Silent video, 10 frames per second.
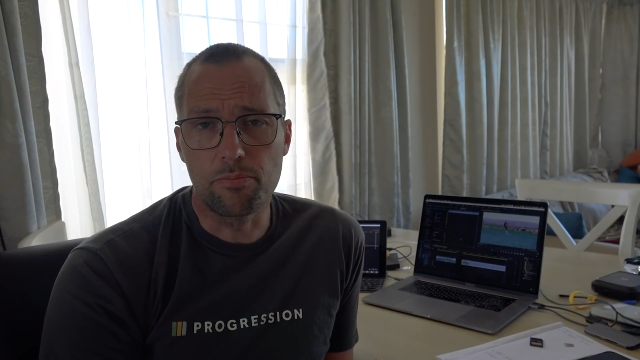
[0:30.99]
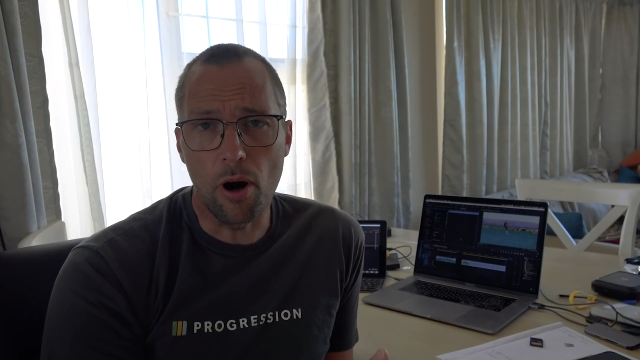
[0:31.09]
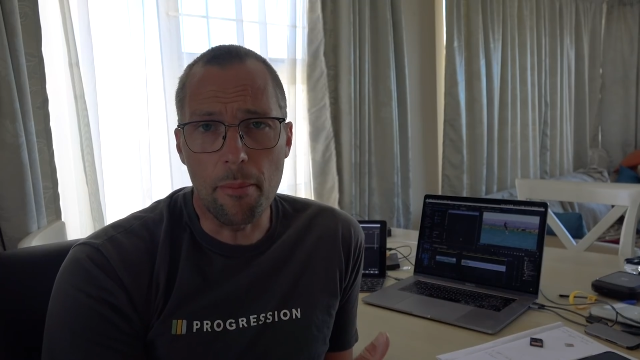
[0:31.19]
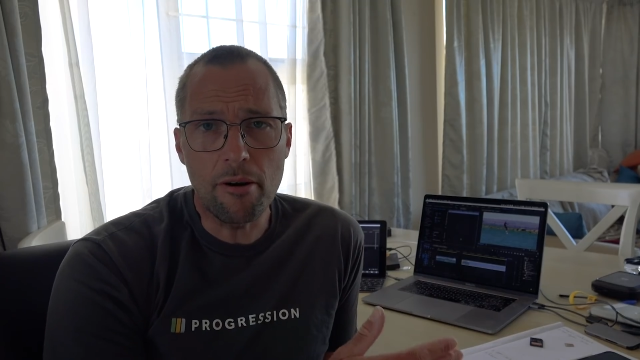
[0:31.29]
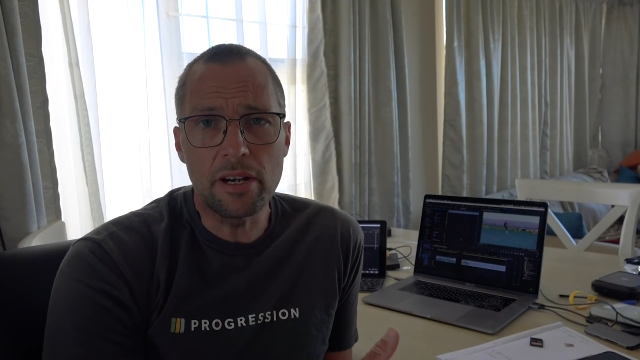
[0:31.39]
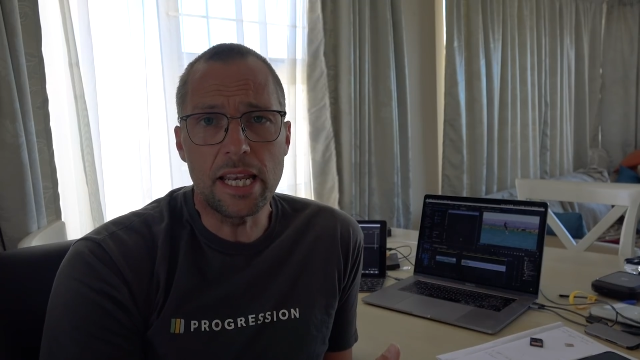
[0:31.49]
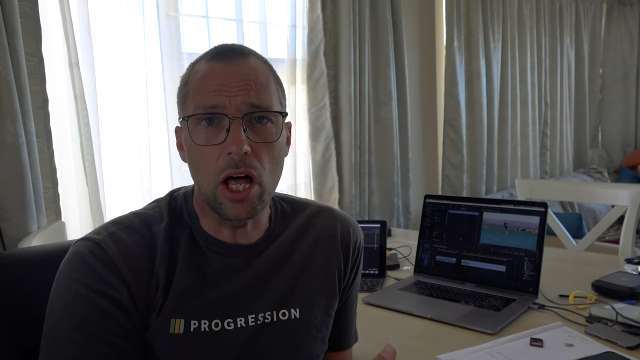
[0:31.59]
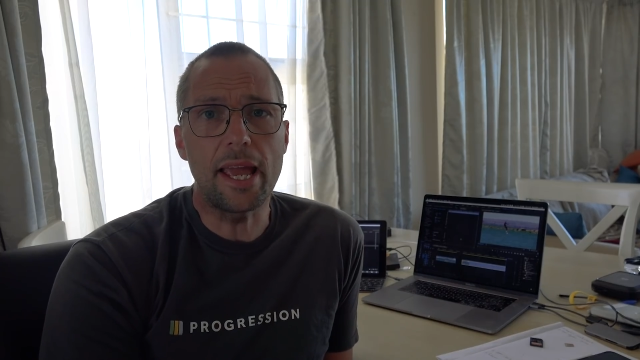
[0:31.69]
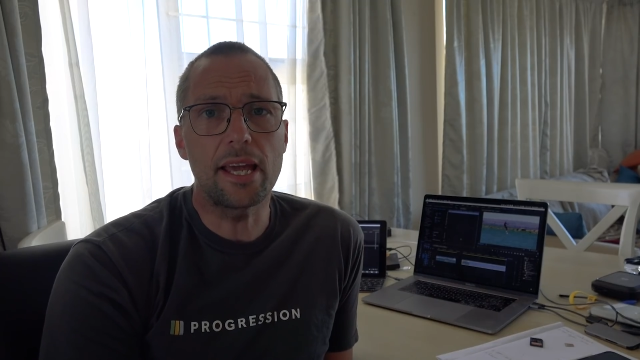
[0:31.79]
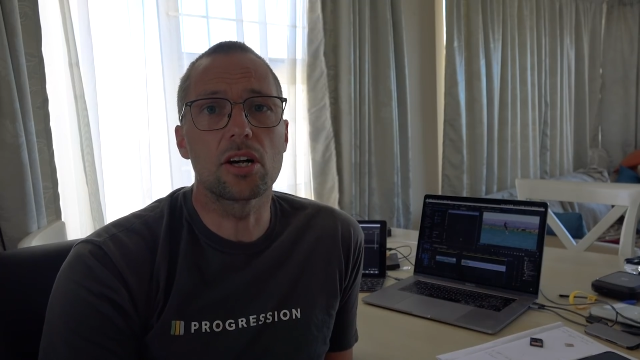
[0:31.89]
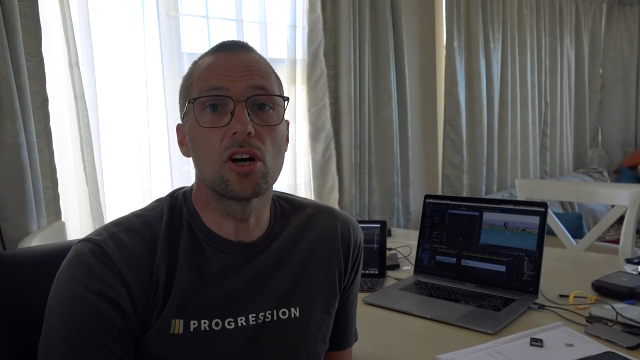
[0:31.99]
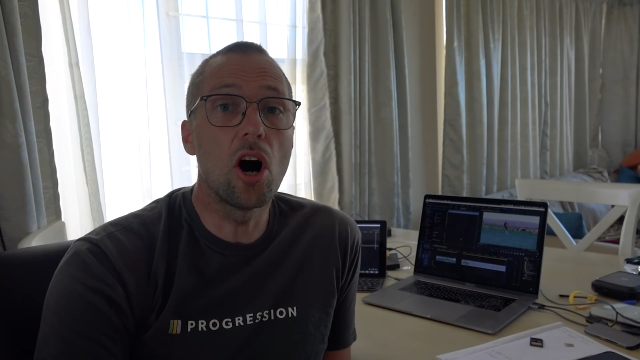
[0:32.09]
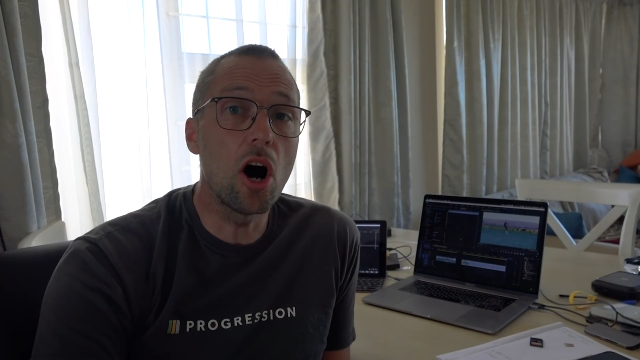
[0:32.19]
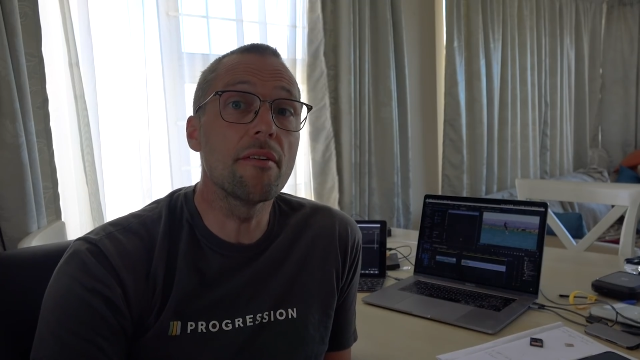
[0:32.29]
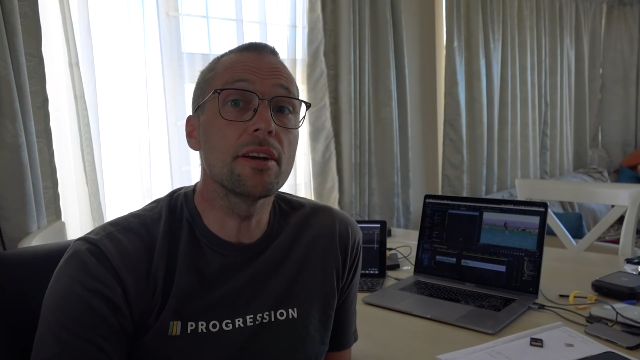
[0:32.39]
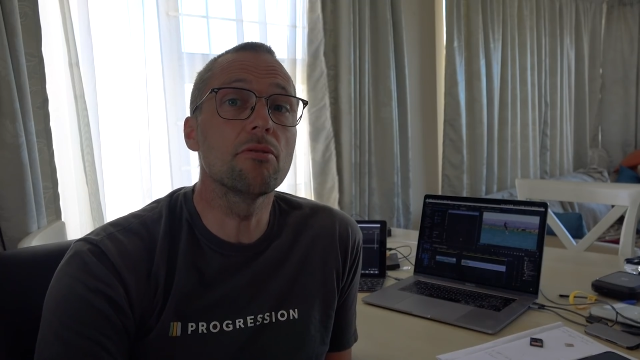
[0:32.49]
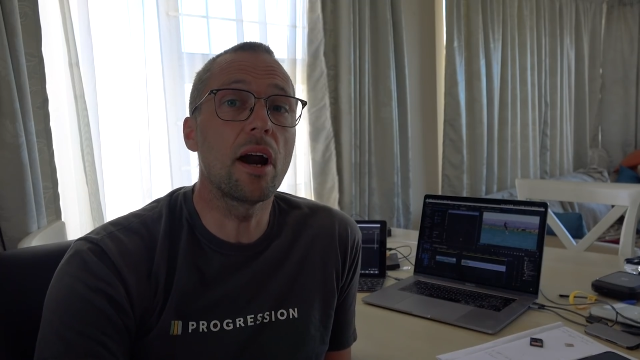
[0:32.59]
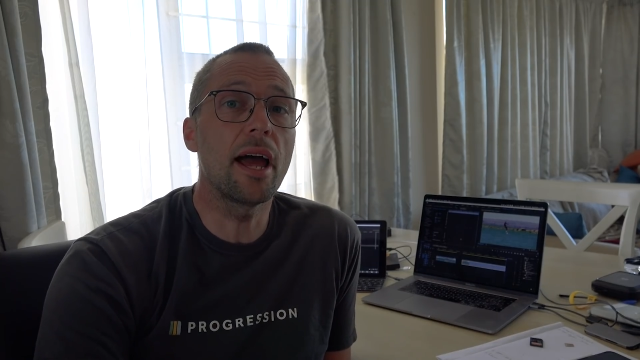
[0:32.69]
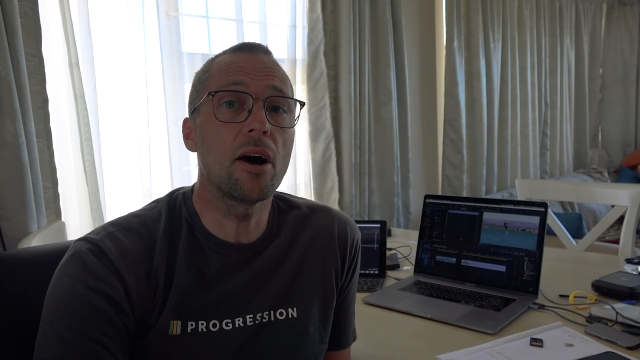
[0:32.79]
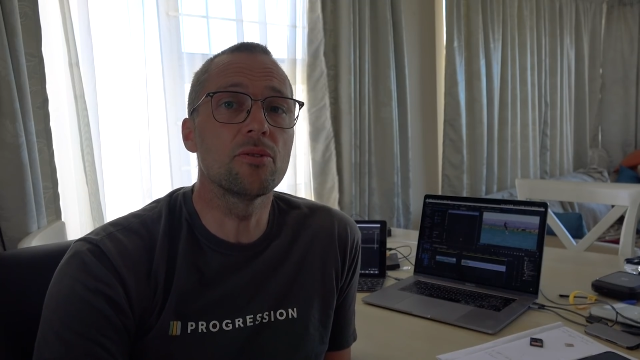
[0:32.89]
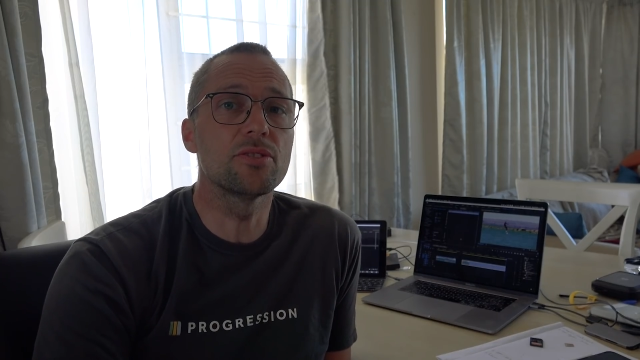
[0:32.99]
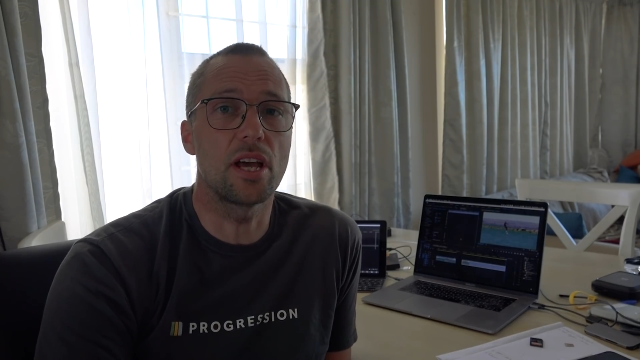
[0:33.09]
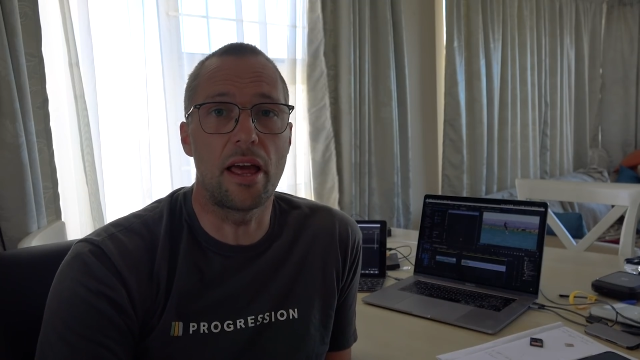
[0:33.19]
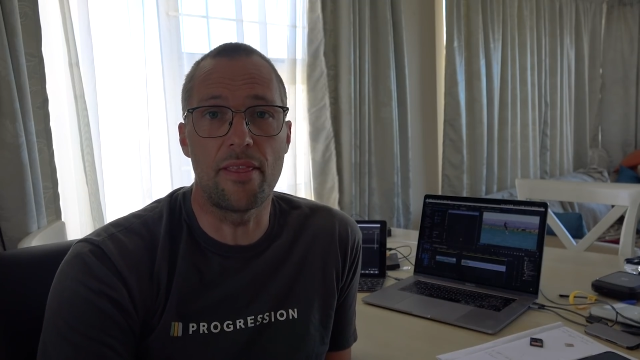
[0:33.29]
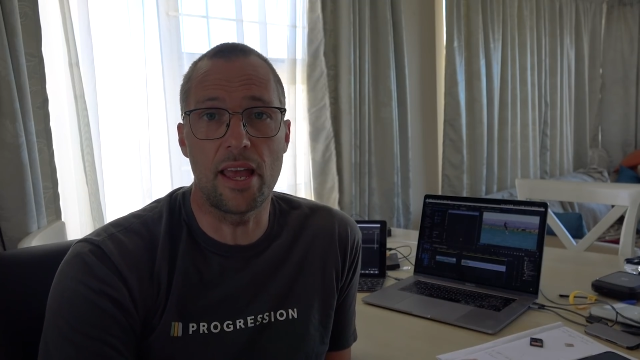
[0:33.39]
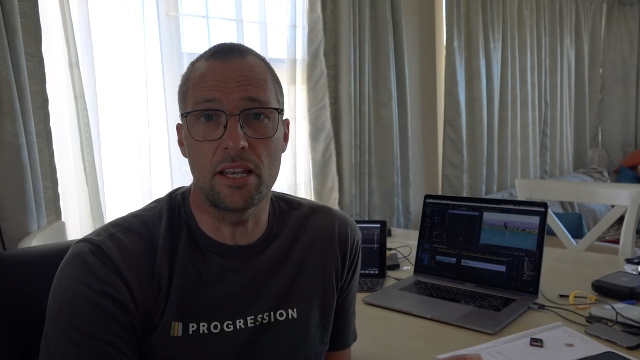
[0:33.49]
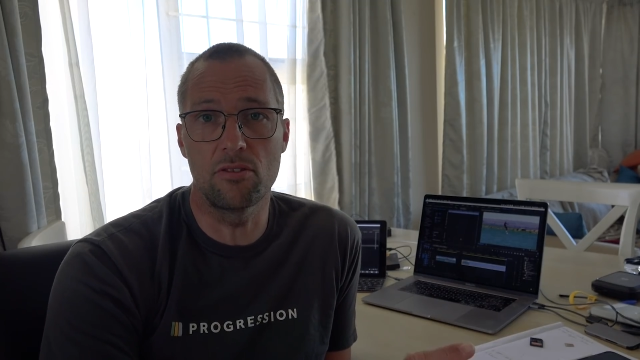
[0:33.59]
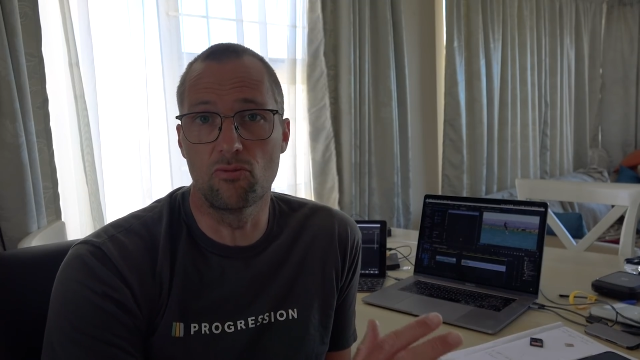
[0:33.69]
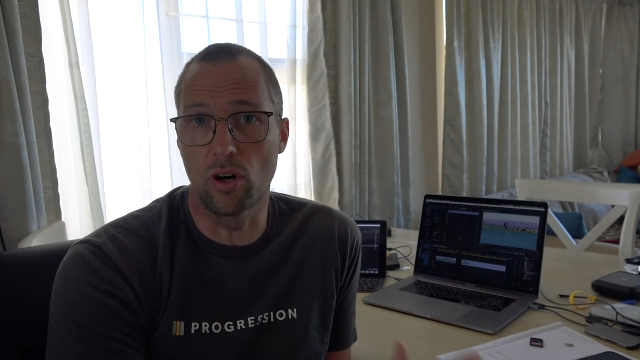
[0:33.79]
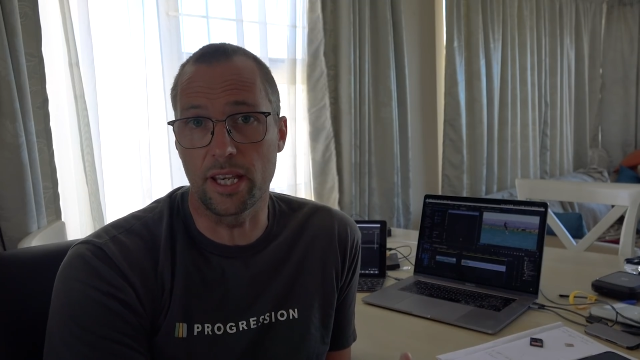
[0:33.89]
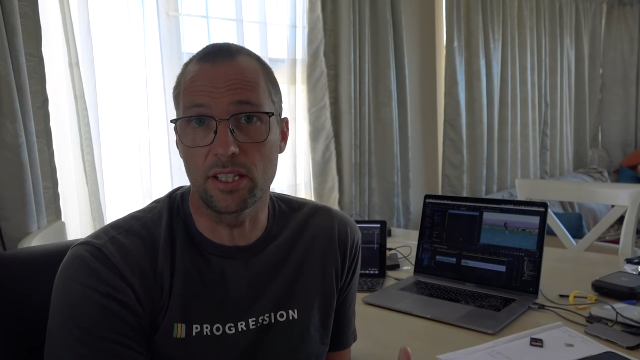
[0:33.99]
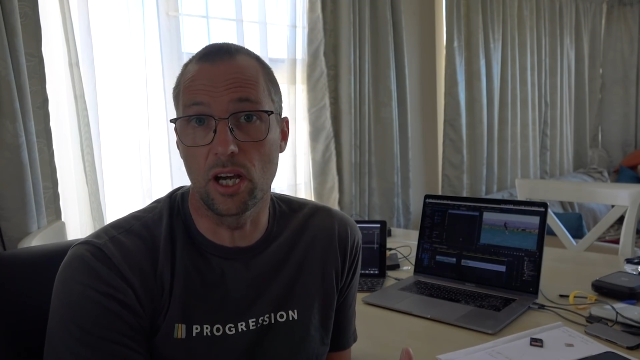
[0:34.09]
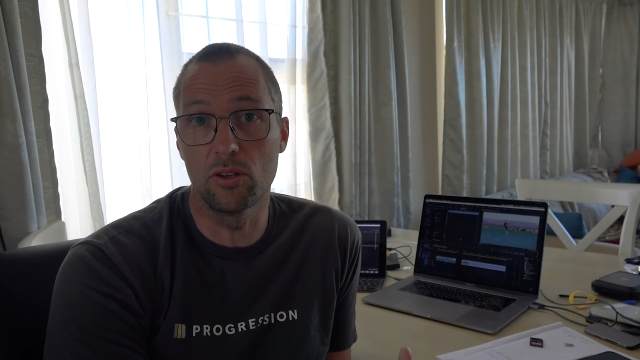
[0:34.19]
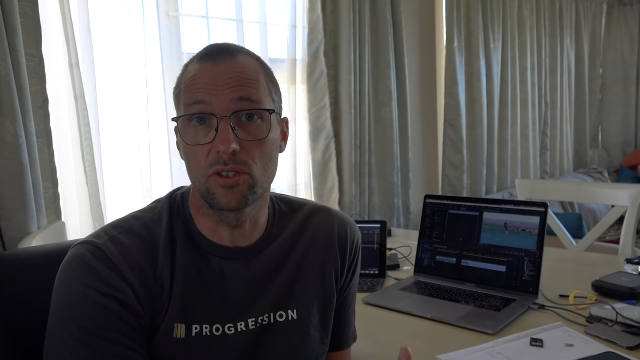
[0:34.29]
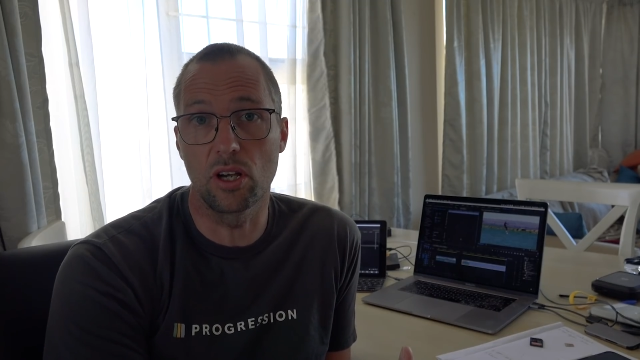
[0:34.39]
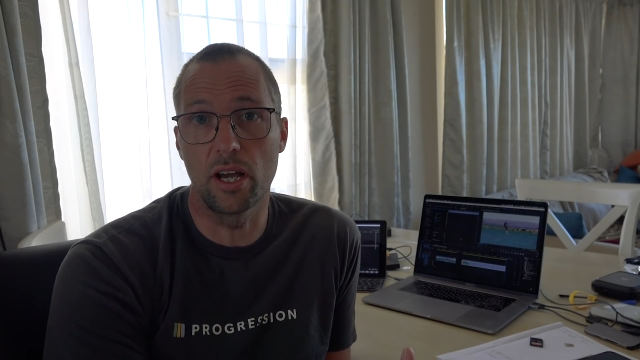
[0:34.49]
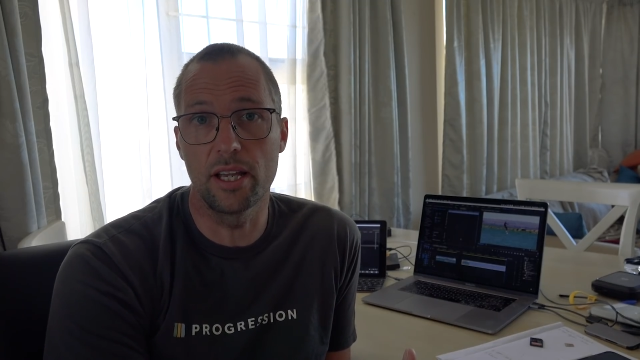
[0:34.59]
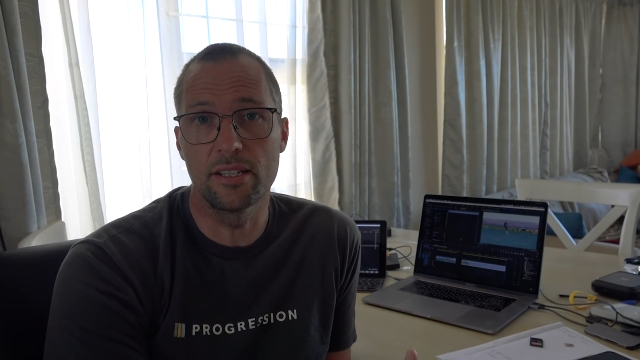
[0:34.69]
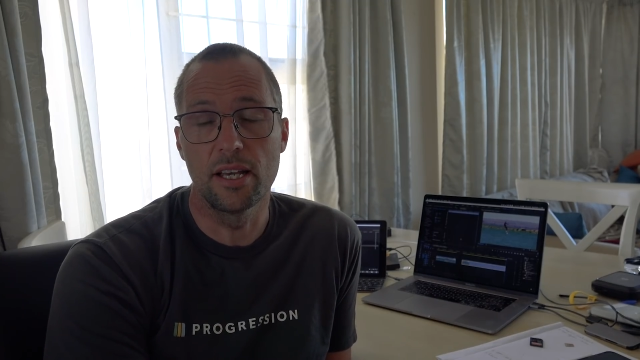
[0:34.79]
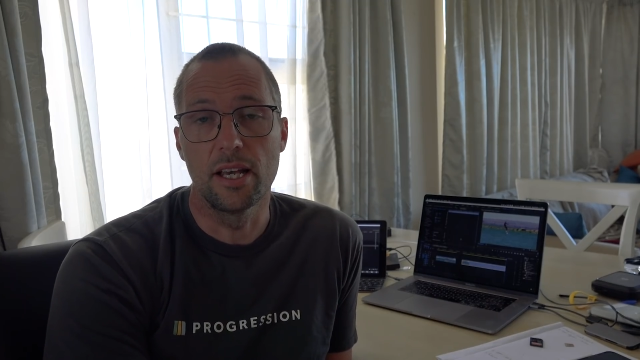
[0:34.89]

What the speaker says: primarily like carving round and then riding toe side,